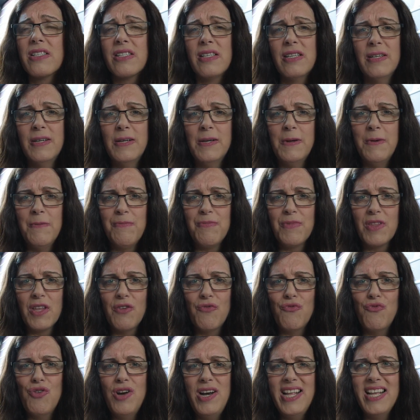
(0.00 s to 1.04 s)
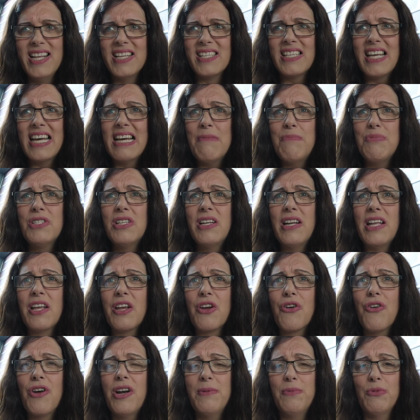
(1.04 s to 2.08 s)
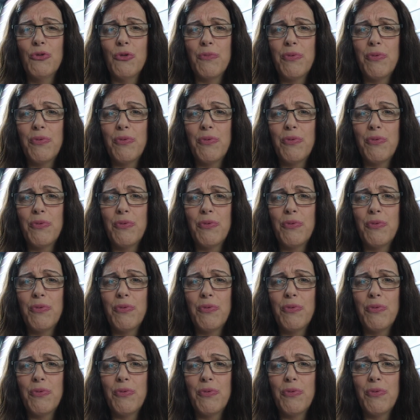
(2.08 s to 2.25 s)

It really is absolutely incredible.